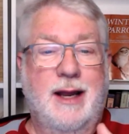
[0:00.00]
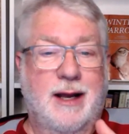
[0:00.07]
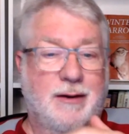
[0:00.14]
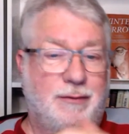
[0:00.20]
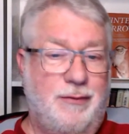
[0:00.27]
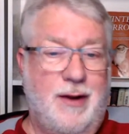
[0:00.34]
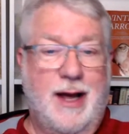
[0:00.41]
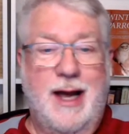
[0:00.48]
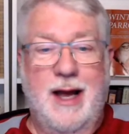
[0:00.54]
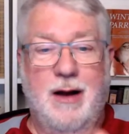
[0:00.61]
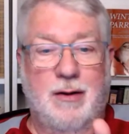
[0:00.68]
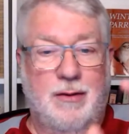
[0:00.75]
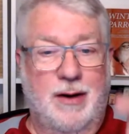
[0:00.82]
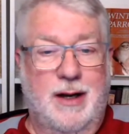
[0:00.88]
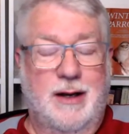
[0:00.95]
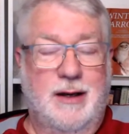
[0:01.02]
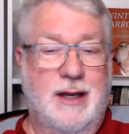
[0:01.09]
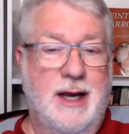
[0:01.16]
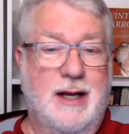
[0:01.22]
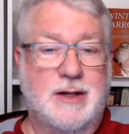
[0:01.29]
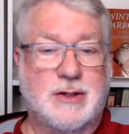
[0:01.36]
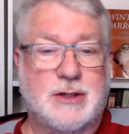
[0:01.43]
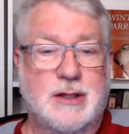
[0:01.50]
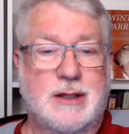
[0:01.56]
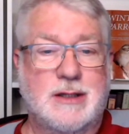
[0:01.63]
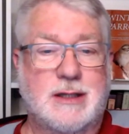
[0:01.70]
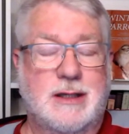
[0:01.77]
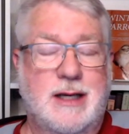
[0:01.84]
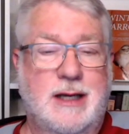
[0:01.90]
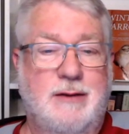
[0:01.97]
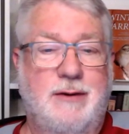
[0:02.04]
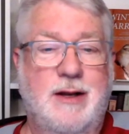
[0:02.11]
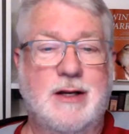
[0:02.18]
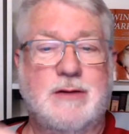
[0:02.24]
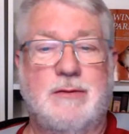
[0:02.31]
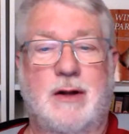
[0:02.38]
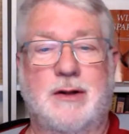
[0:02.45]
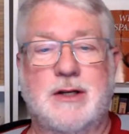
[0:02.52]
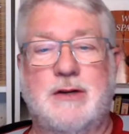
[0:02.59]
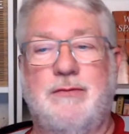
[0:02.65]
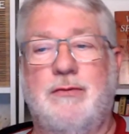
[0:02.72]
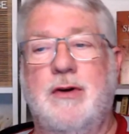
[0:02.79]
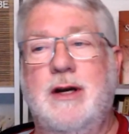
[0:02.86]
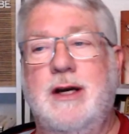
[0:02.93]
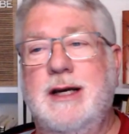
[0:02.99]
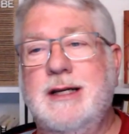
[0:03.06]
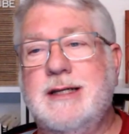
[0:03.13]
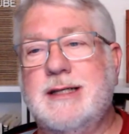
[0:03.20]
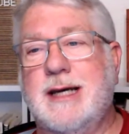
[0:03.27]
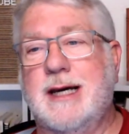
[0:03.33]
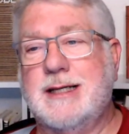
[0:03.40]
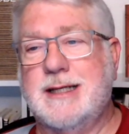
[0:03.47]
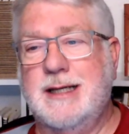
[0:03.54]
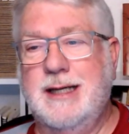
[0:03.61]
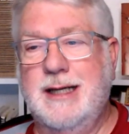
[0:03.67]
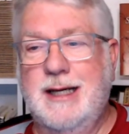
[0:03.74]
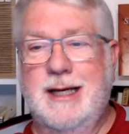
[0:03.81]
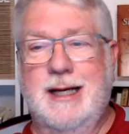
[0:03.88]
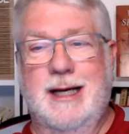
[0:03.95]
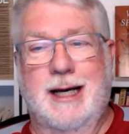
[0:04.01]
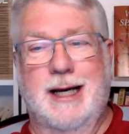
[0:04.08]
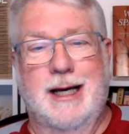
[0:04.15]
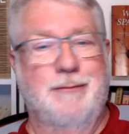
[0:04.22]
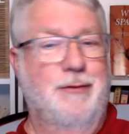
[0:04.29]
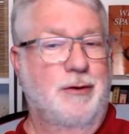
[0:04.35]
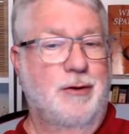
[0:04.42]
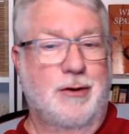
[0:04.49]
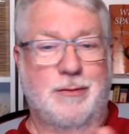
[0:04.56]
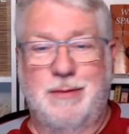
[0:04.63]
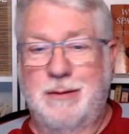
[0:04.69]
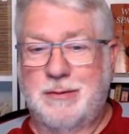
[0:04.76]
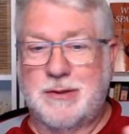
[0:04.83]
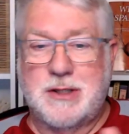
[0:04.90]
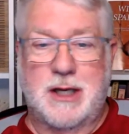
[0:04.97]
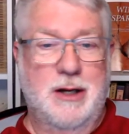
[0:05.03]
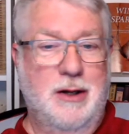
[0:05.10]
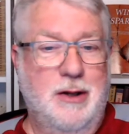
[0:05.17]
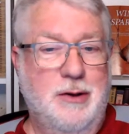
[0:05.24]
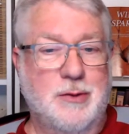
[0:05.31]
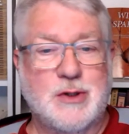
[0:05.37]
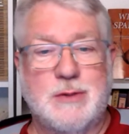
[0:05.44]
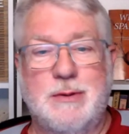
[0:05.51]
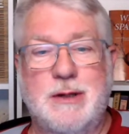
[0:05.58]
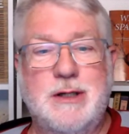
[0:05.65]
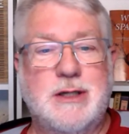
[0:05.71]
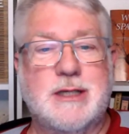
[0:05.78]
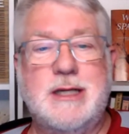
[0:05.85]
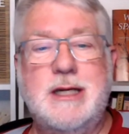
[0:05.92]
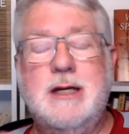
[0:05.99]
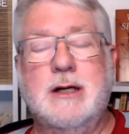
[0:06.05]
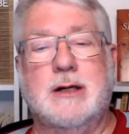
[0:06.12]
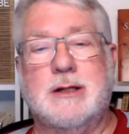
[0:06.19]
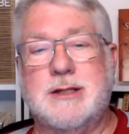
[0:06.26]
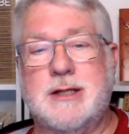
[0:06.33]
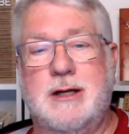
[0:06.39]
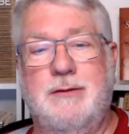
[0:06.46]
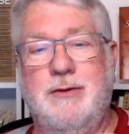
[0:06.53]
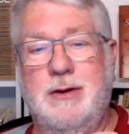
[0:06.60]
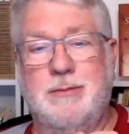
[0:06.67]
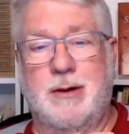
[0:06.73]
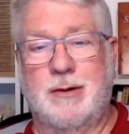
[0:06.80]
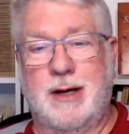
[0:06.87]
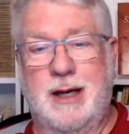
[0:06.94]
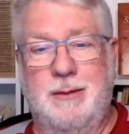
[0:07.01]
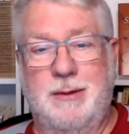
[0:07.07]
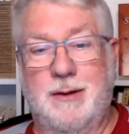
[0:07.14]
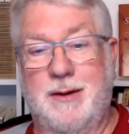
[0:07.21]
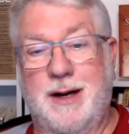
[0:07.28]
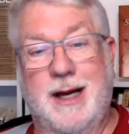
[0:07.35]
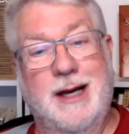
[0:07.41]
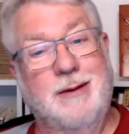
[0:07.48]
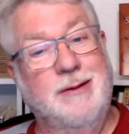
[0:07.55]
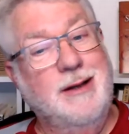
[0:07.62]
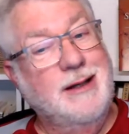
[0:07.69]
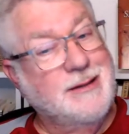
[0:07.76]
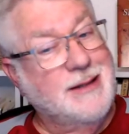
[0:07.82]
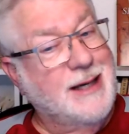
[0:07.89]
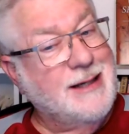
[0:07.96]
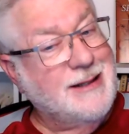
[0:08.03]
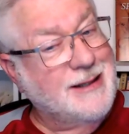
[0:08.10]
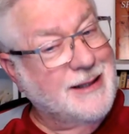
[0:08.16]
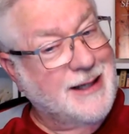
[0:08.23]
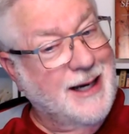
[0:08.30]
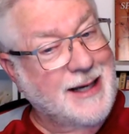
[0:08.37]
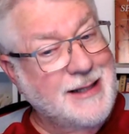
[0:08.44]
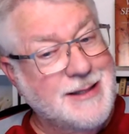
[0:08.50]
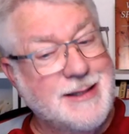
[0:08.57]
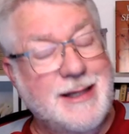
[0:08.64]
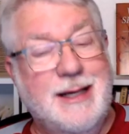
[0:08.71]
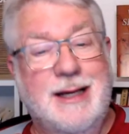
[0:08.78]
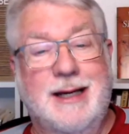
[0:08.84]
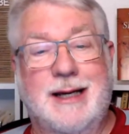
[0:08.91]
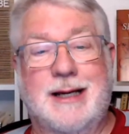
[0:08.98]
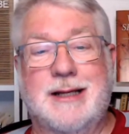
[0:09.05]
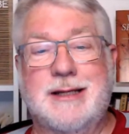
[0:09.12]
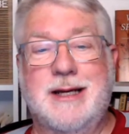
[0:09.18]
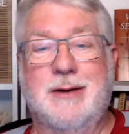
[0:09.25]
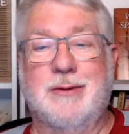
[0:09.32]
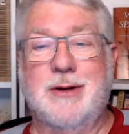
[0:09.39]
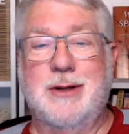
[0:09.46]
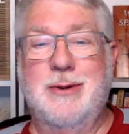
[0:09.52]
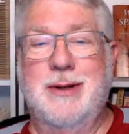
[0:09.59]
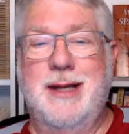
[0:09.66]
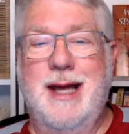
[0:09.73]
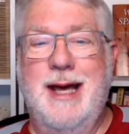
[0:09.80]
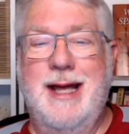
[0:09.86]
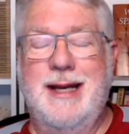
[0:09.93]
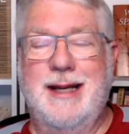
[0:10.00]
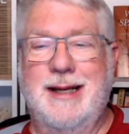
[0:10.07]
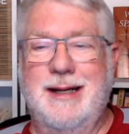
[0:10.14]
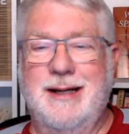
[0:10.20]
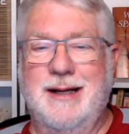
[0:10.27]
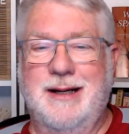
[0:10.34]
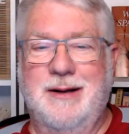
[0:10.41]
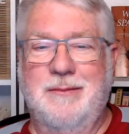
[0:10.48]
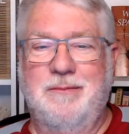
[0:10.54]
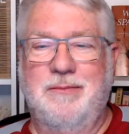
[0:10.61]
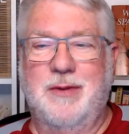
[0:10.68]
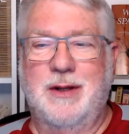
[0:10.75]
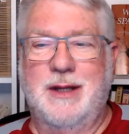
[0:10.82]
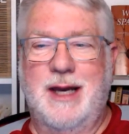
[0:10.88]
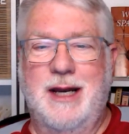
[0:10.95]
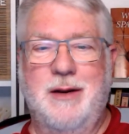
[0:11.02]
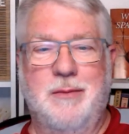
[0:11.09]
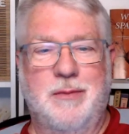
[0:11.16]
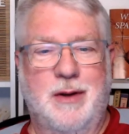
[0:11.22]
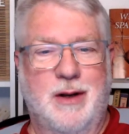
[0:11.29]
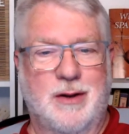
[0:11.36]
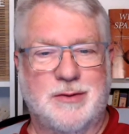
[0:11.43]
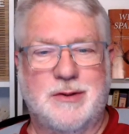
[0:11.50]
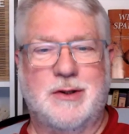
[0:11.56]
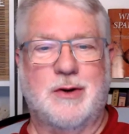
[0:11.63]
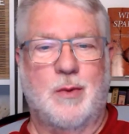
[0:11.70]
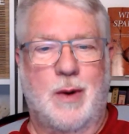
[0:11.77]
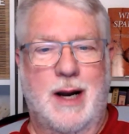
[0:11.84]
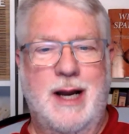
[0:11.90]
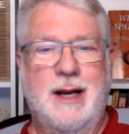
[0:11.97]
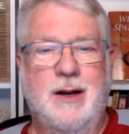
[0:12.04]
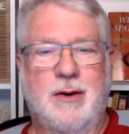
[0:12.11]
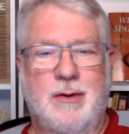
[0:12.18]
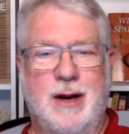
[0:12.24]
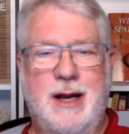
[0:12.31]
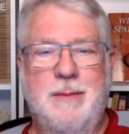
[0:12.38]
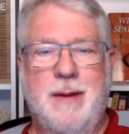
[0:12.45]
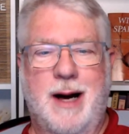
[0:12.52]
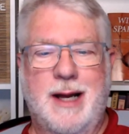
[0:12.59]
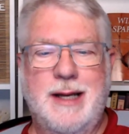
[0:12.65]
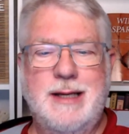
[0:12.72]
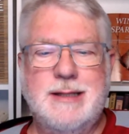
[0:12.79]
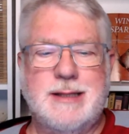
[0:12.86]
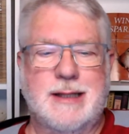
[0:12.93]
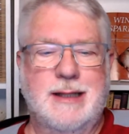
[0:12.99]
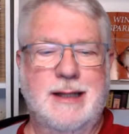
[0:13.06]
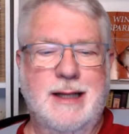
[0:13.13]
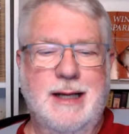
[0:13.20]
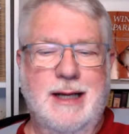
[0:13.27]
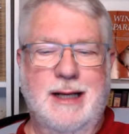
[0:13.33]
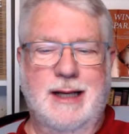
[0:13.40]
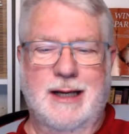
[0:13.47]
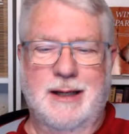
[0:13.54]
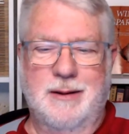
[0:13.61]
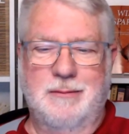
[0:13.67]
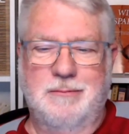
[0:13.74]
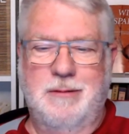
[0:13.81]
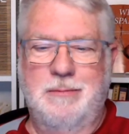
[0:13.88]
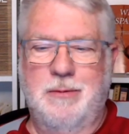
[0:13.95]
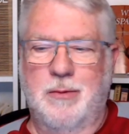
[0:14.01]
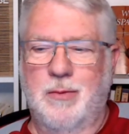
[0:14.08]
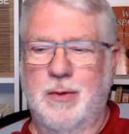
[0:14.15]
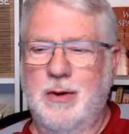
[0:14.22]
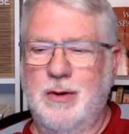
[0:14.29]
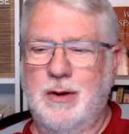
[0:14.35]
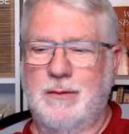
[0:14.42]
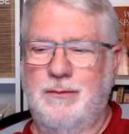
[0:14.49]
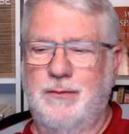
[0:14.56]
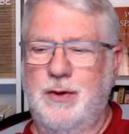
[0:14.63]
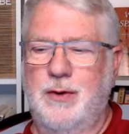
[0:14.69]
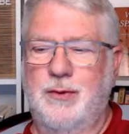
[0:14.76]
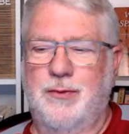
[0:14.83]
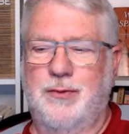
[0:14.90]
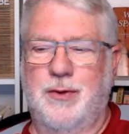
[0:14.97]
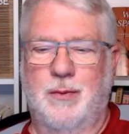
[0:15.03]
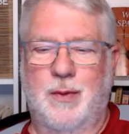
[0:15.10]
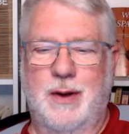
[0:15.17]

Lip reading: and fly out and take advantage of all this free insects. And I've heard people say, oh, there was a bunch of seagulls at the football game the other night. Well, it's actually the kites that were doing that. And but they, because of their white and gray bodies, then people will confuse them